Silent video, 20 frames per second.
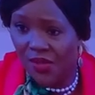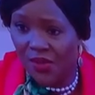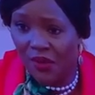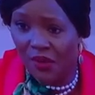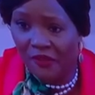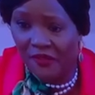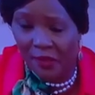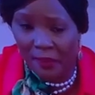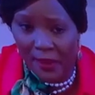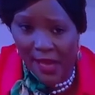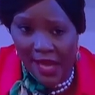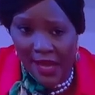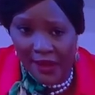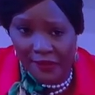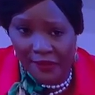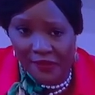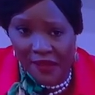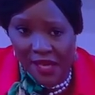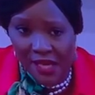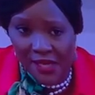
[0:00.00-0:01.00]
of the
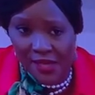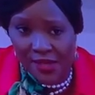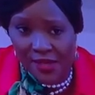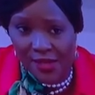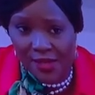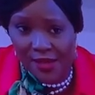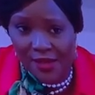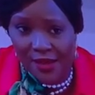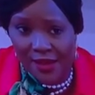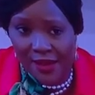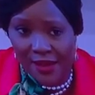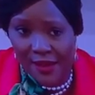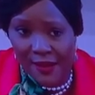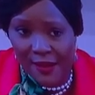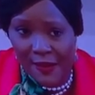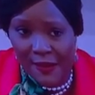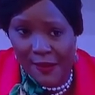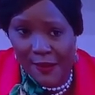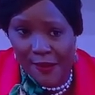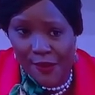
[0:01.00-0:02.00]
black-faced
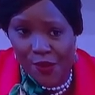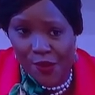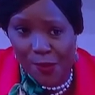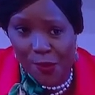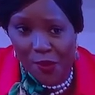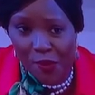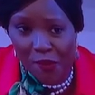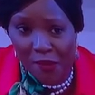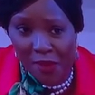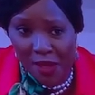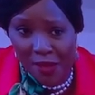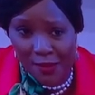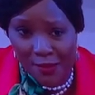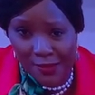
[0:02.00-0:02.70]
spoonbill